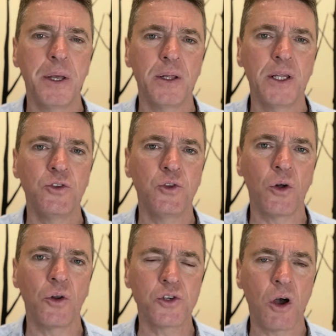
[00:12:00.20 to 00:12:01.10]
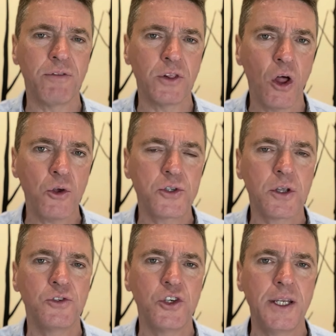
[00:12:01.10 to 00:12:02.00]
billion of
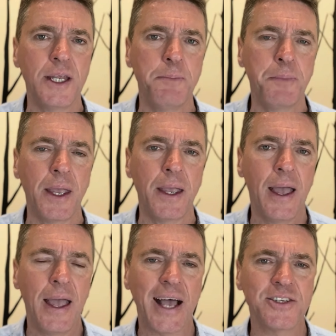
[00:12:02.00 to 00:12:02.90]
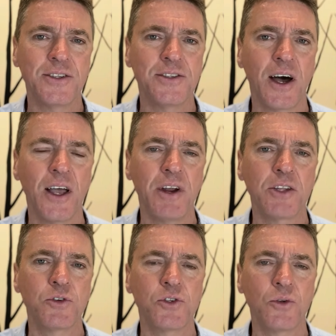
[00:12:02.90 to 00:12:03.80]
lost GDP as a
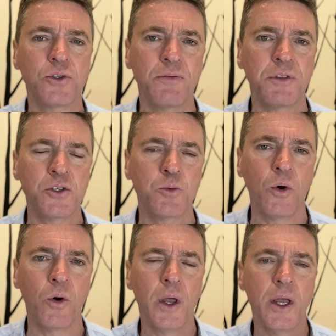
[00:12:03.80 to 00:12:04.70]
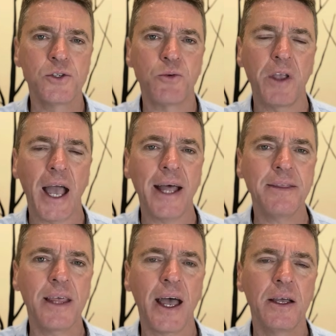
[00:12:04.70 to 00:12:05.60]
direct result of this war. So if we
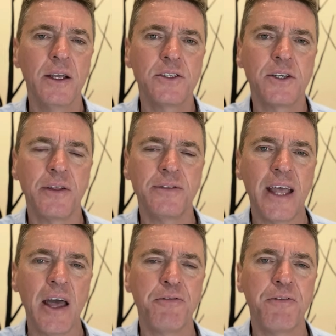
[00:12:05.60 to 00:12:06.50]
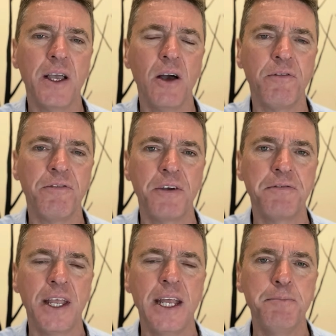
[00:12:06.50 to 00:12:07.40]
add that to the death figure of
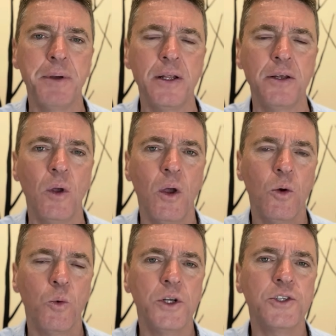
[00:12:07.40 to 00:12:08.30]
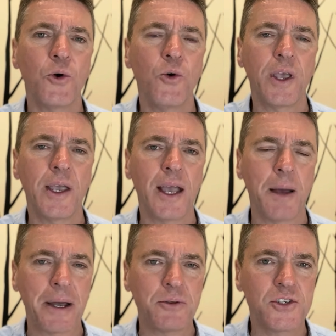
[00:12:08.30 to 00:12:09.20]
$15 billion, we're talking
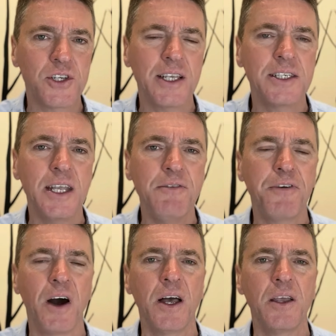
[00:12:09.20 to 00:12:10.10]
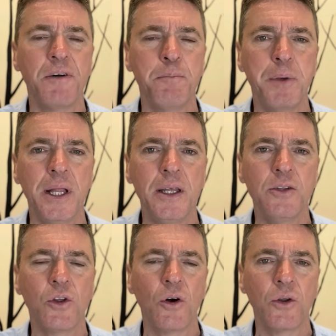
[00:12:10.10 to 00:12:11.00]
about $65 billion